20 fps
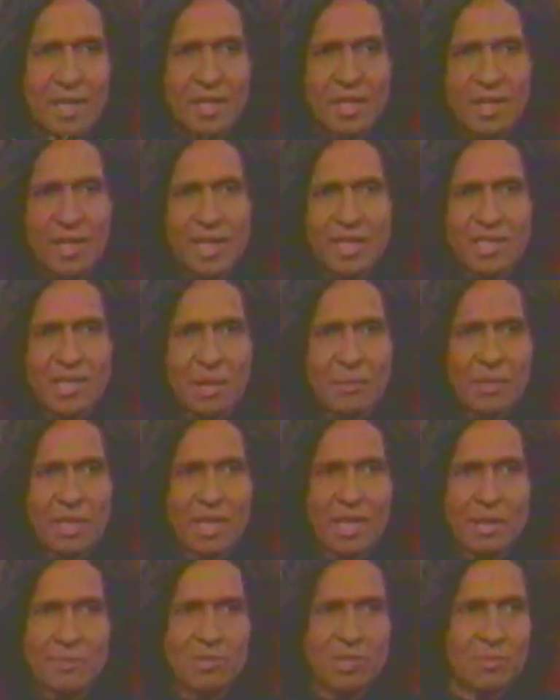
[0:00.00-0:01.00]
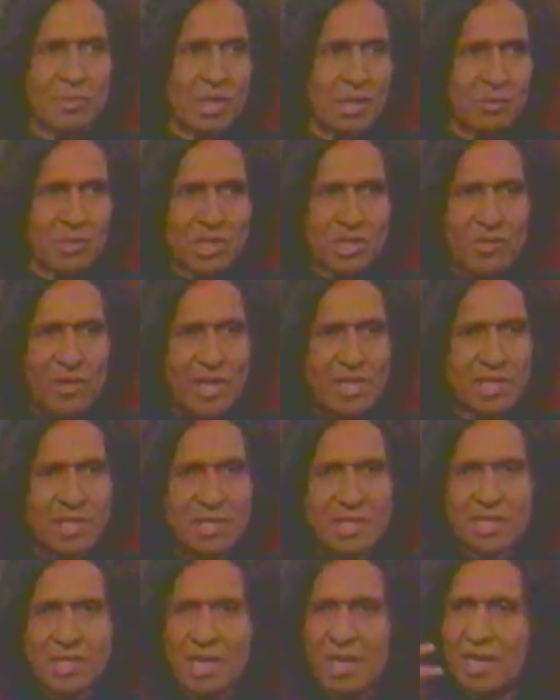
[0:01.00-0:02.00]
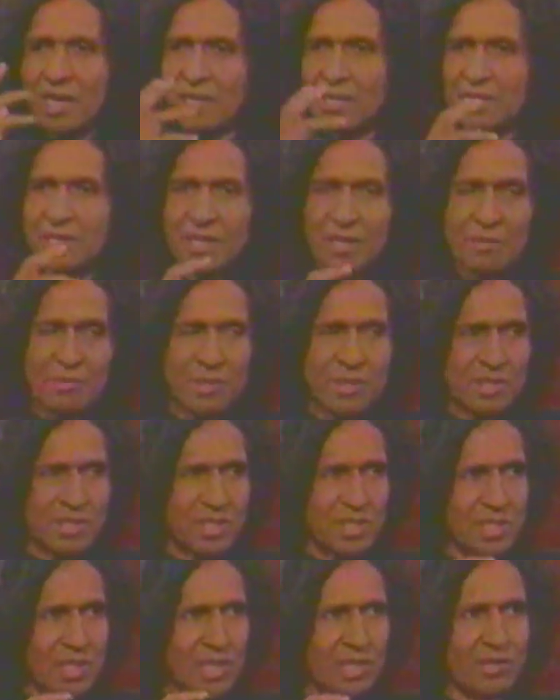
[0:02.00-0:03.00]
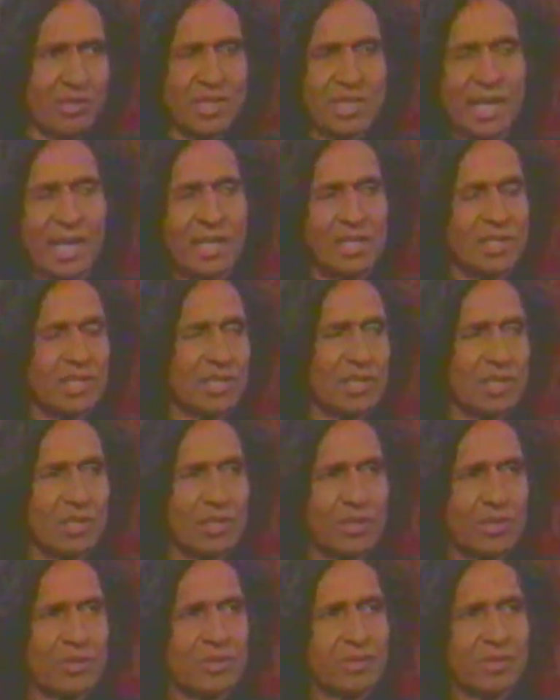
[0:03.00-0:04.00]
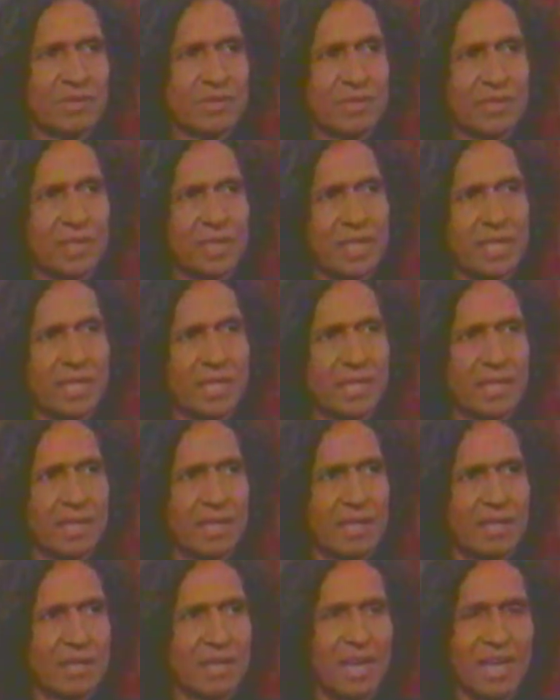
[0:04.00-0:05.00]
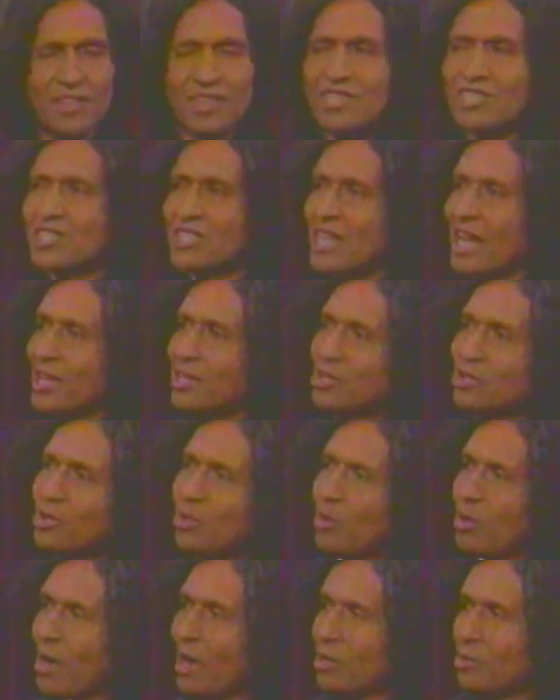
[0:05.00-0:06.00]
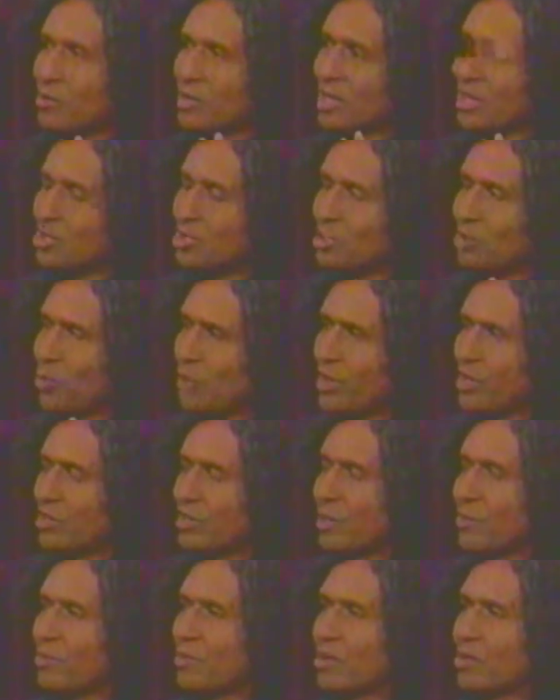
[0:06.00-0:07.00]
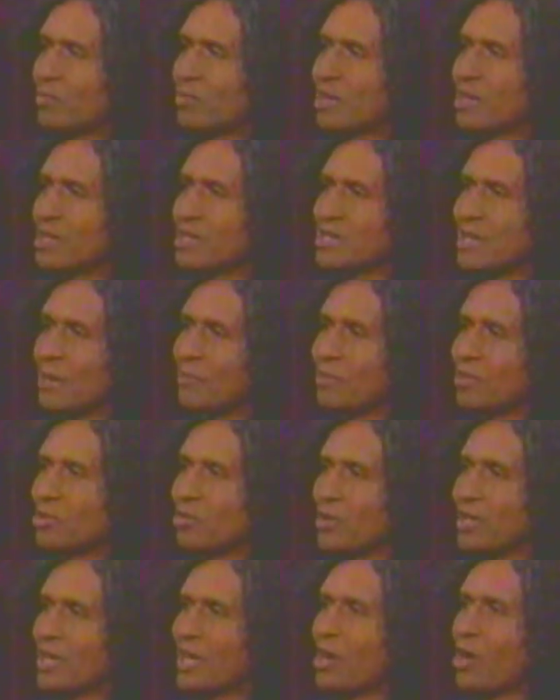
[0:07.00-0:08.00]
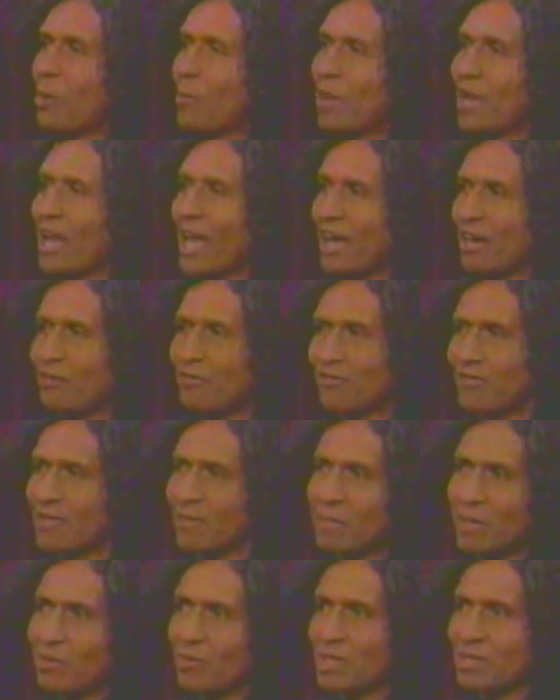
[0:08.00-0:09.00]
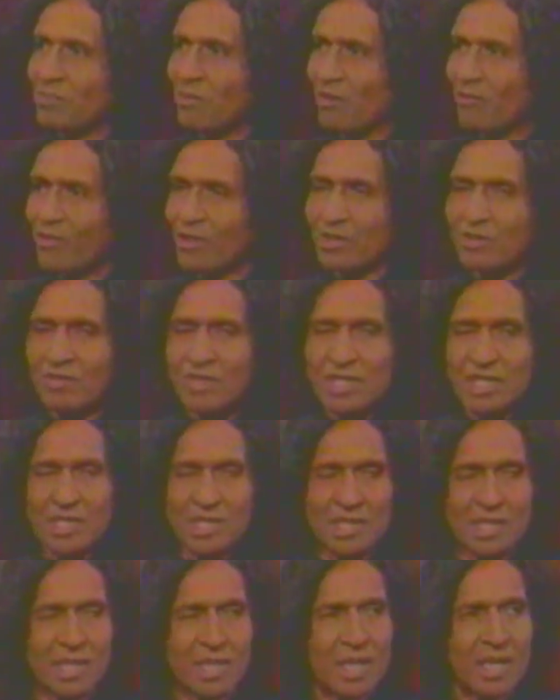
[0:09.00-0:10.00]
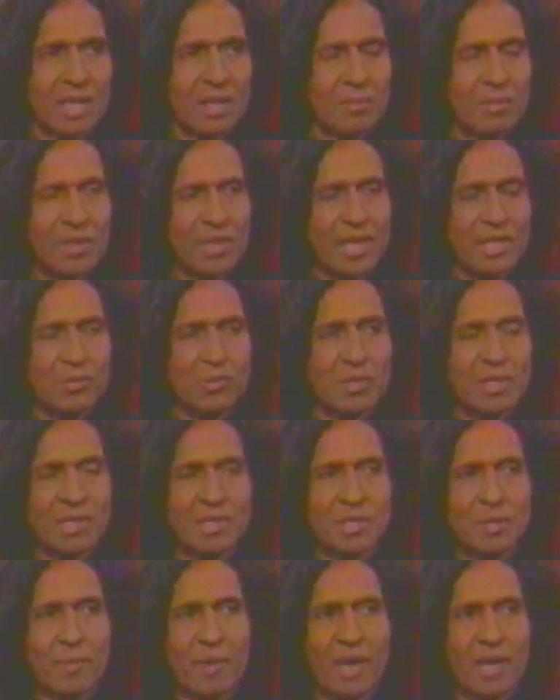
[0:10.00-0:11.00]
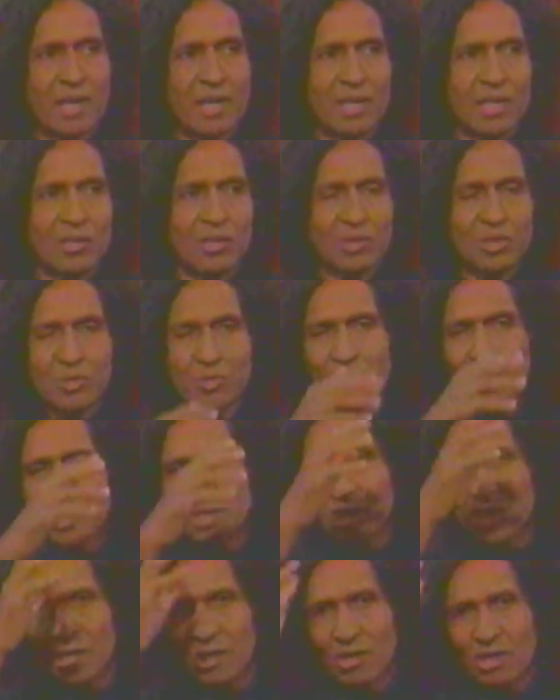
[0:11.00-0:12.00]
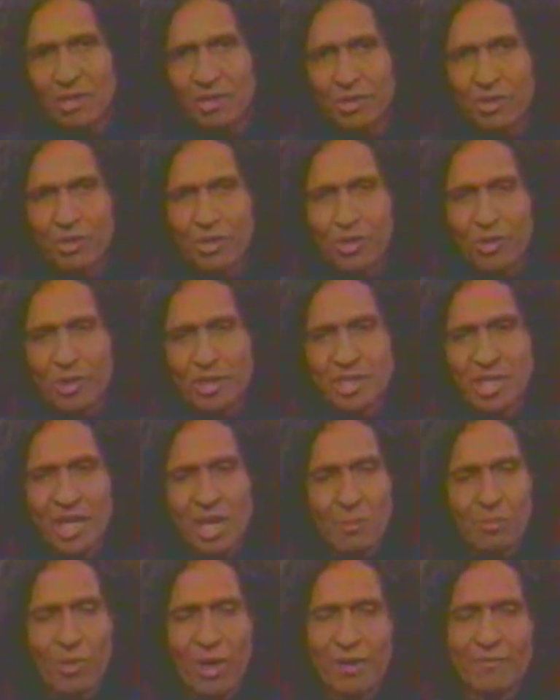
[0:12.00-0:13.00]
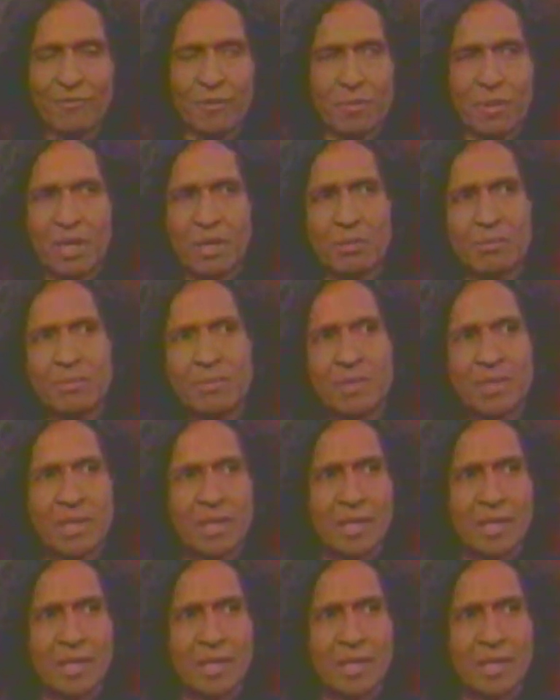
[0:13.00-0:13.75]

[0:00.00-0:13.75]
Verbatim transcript: The next time he came to me, he was scratching his head. I mean, this is clear as I can see you. And, uh, and this is not too, I don't want to get too weird up here because I've been doing that all my life. I mean, it wasn't my first vision. But that's what inspired it. And those words and all of the thoughts came right from him.